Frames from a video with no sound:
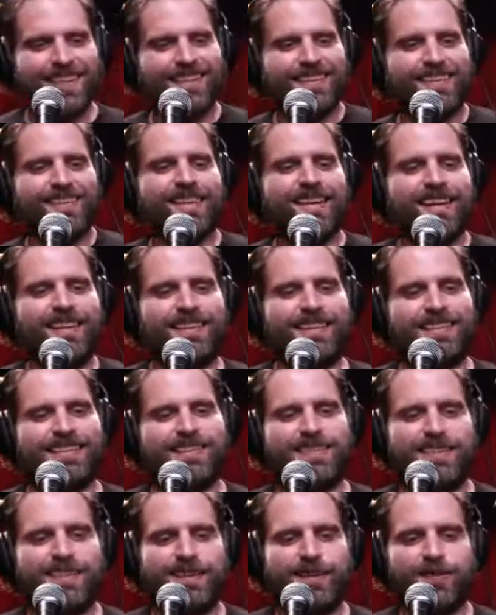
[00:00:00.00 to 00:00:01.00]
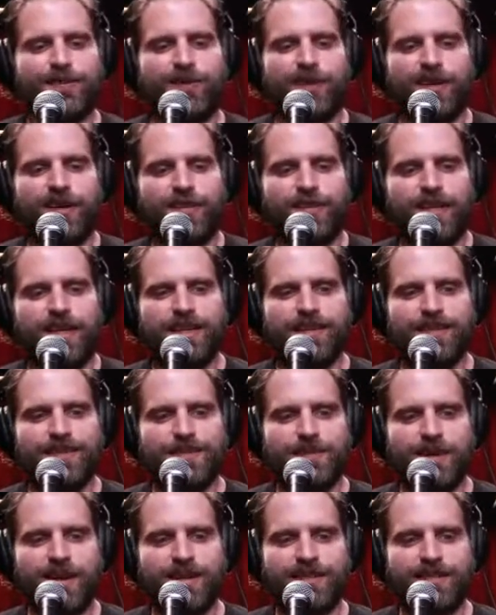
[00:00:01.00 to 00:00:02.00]
Nice. This is fun, man. This is
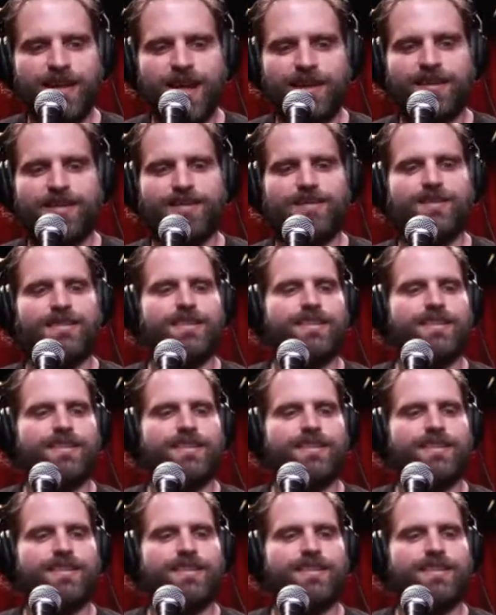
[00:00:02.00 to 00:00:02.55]
great. Thank you.